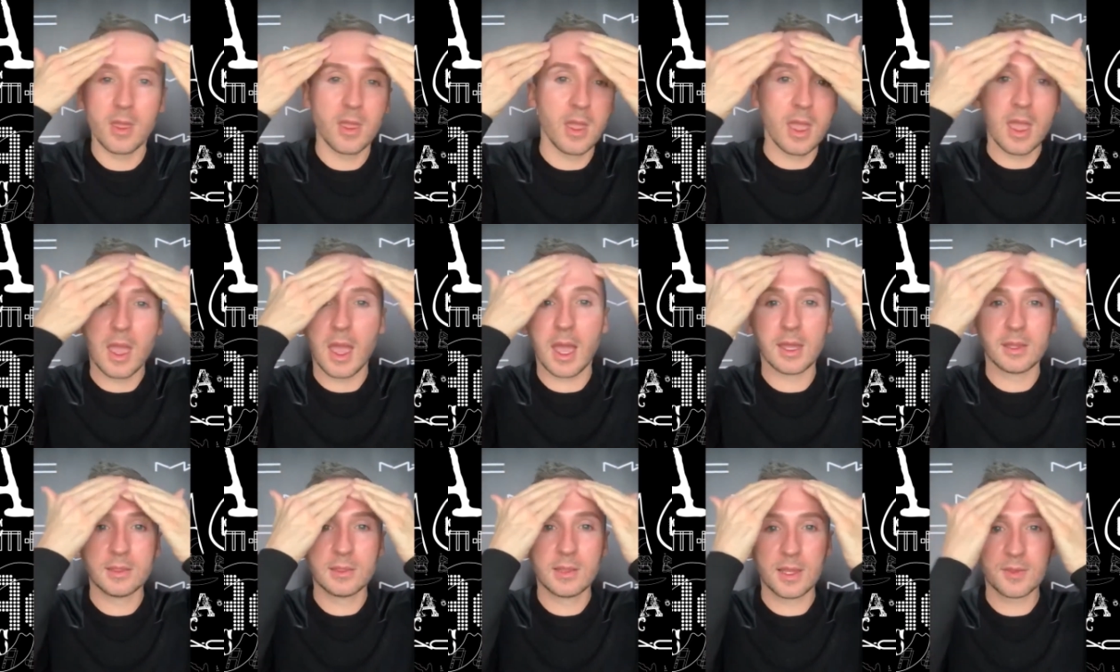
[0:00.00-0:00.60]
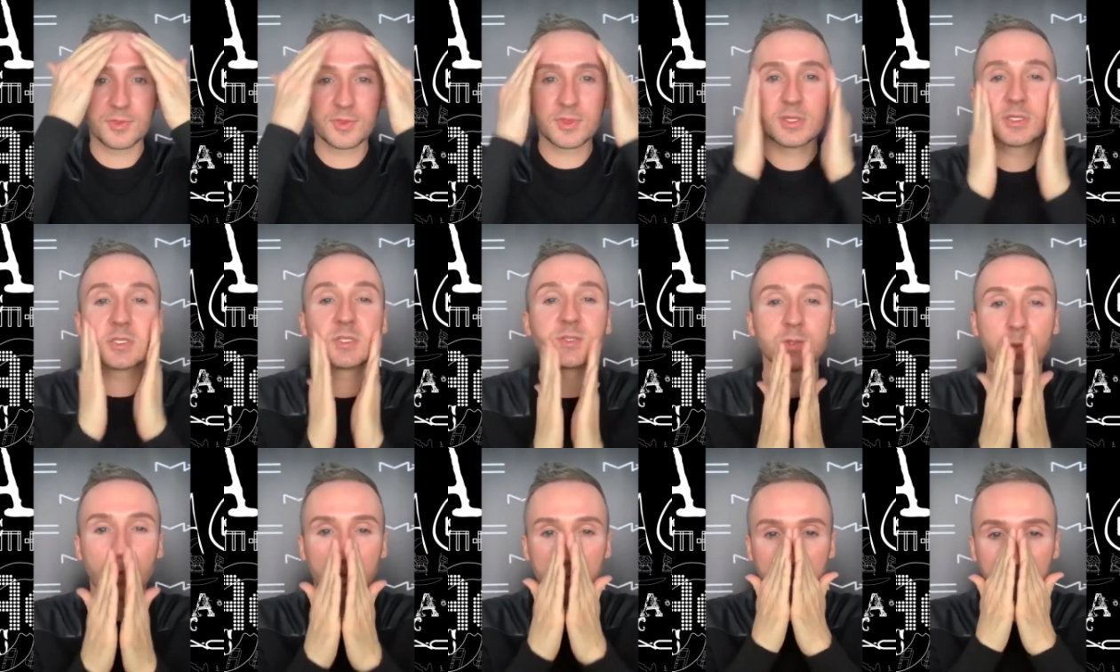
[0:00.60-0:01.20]
and let this
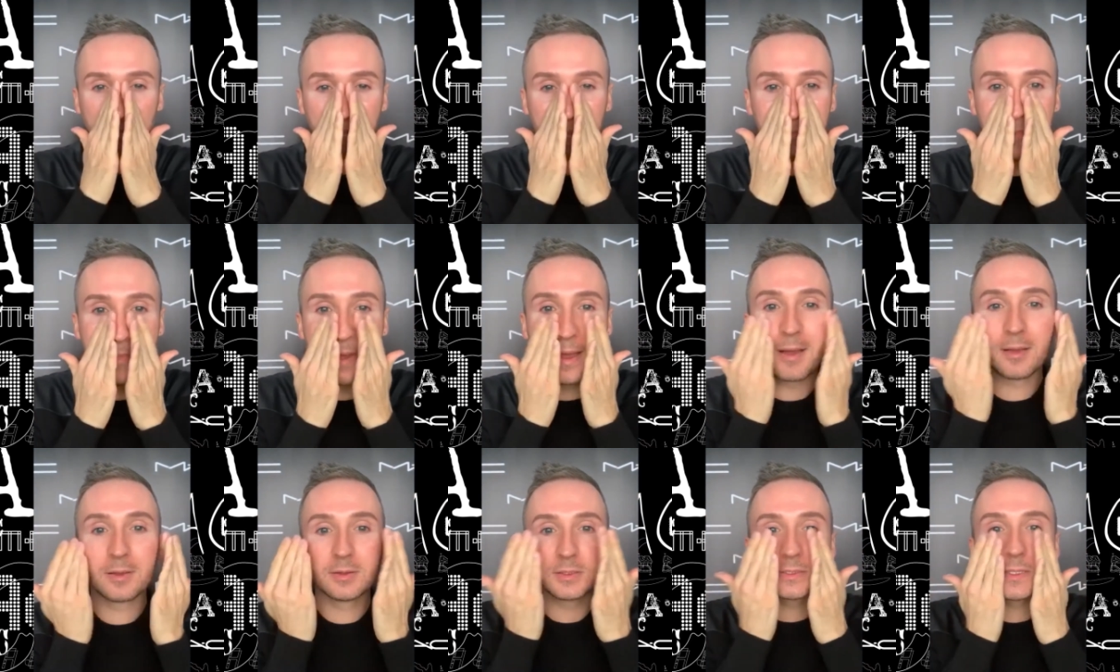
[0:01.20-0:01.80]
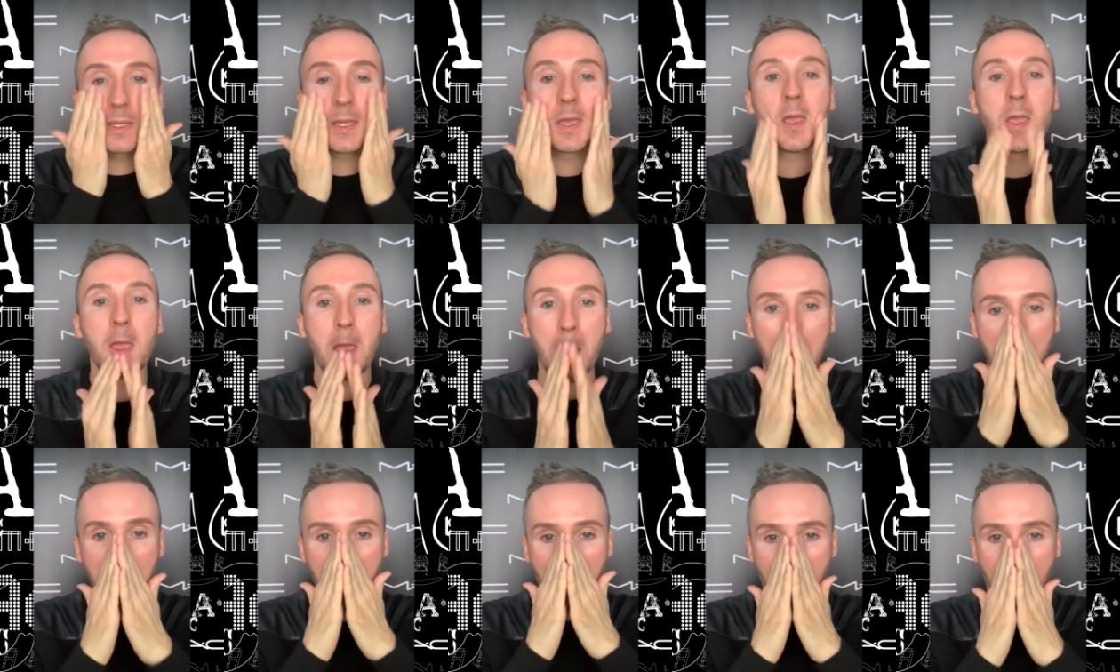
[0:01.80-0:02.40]
sort of melt
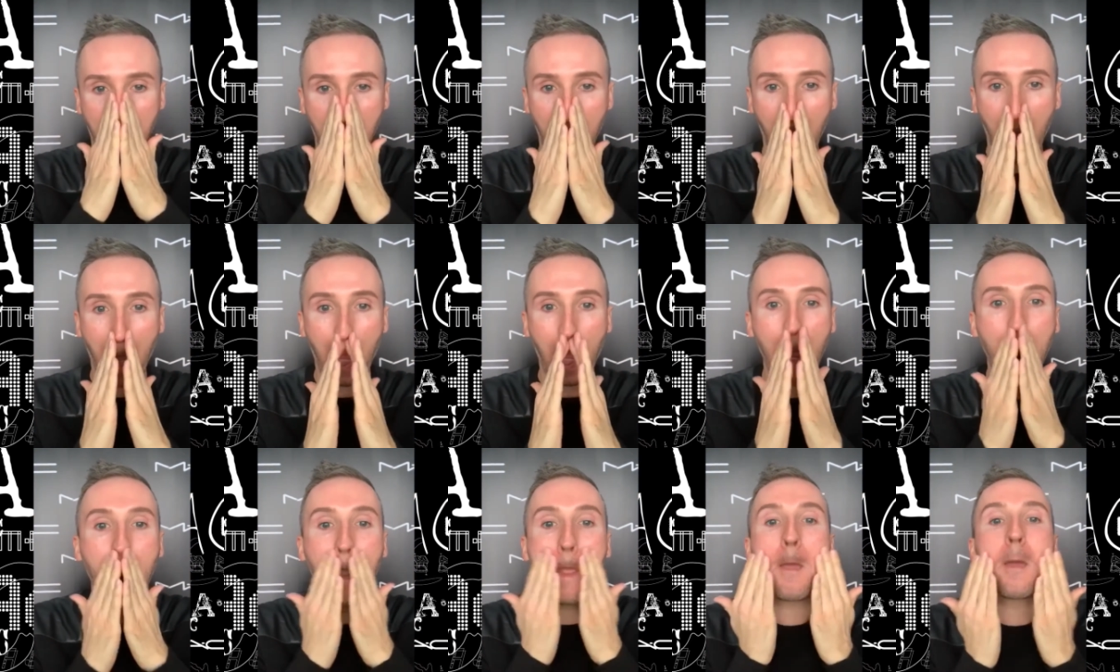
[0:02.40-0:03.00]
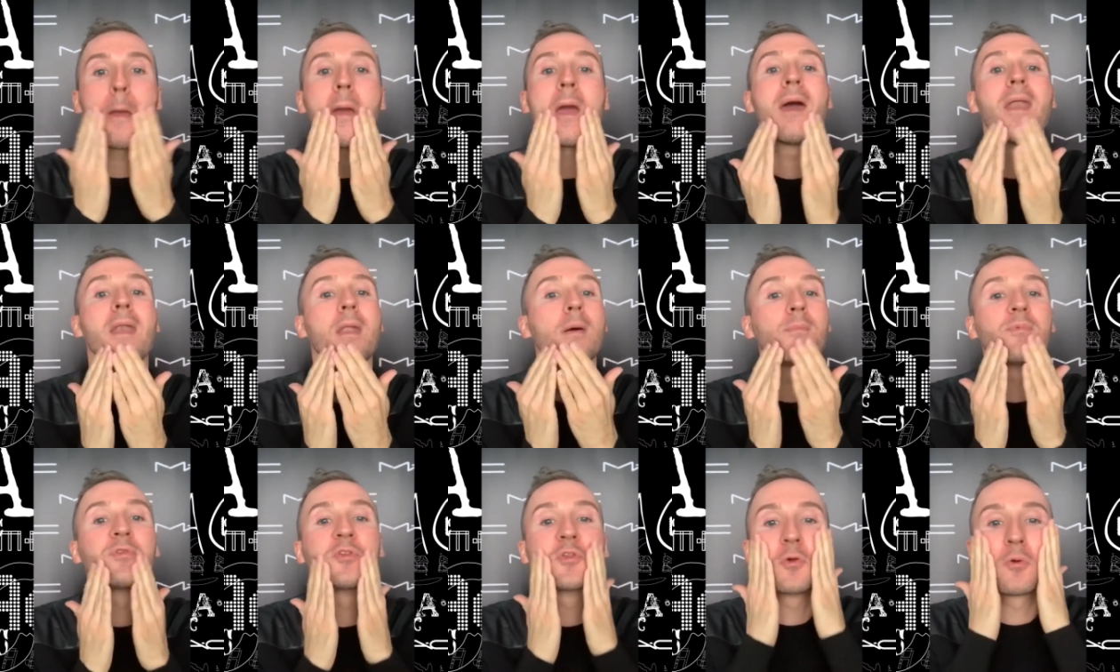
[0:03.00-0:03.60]
in and
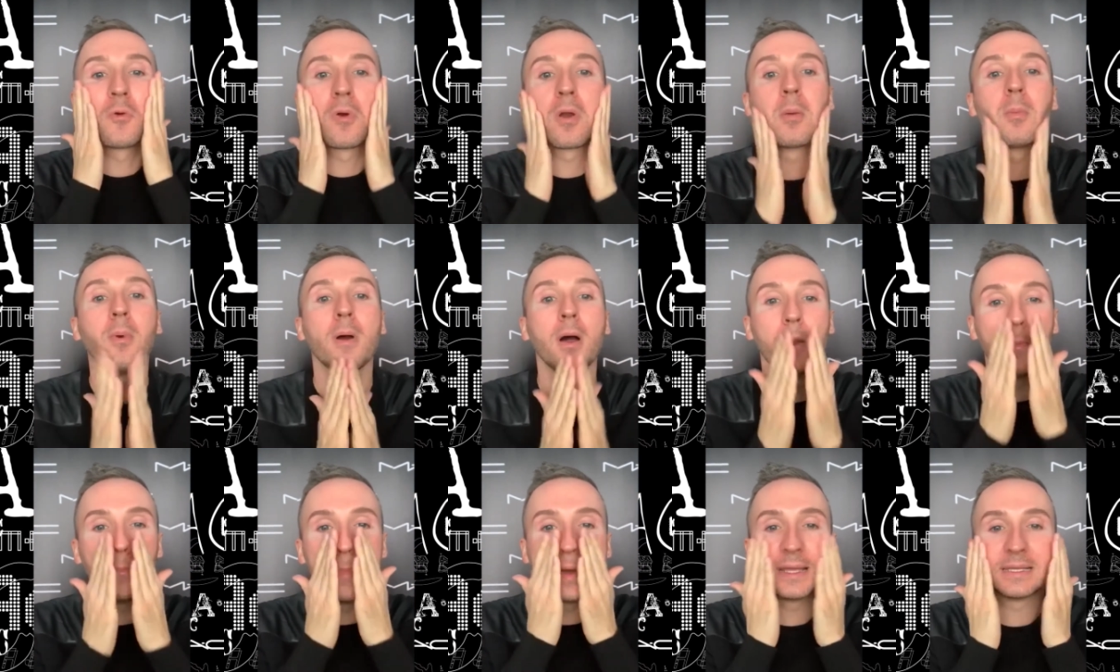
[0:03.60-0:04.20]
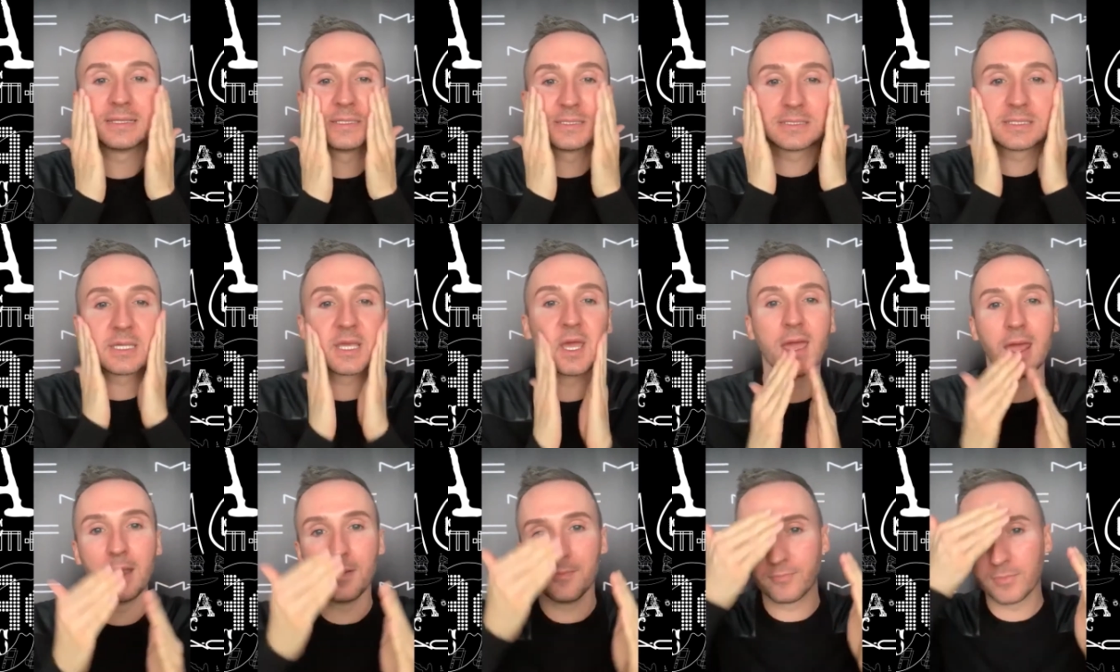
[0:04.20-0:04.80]
absorb on my
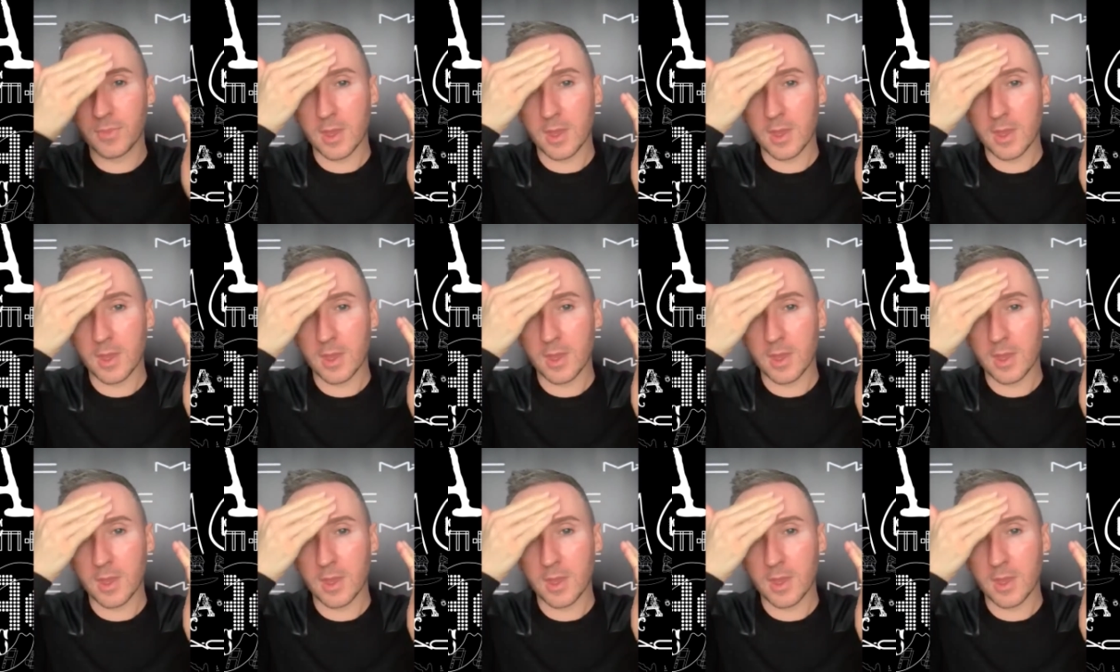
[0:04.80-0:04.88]
skin.